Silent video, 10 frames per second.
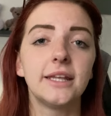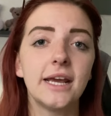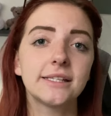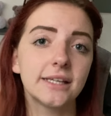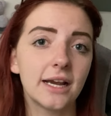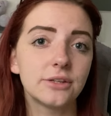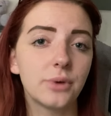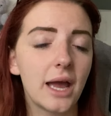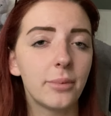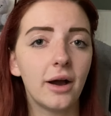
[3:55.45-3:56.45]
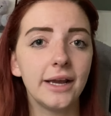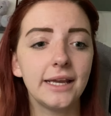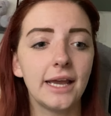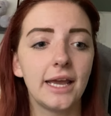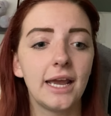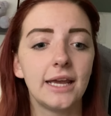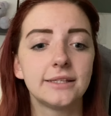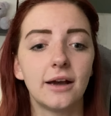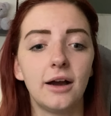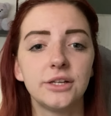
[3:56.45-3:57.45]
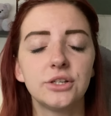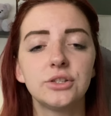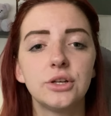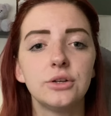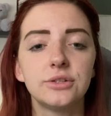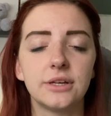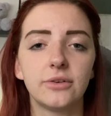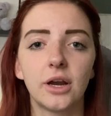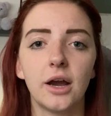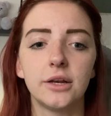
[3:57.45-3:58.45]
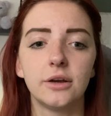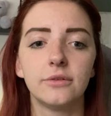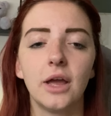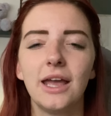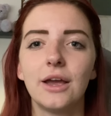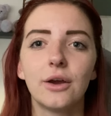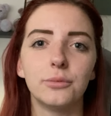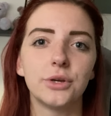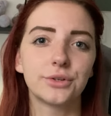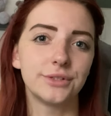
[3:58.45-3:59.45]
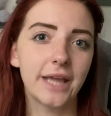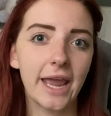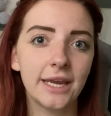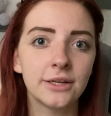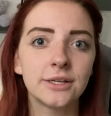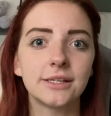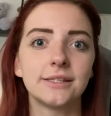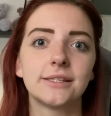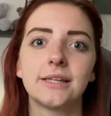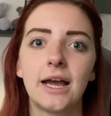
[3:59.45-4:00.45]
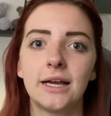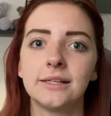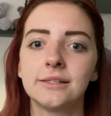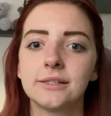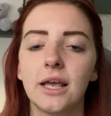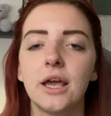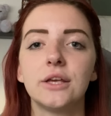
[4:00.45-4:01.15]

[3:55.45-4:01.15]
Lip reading: The next thing I swear by is I just use different kind of almost containers and stands.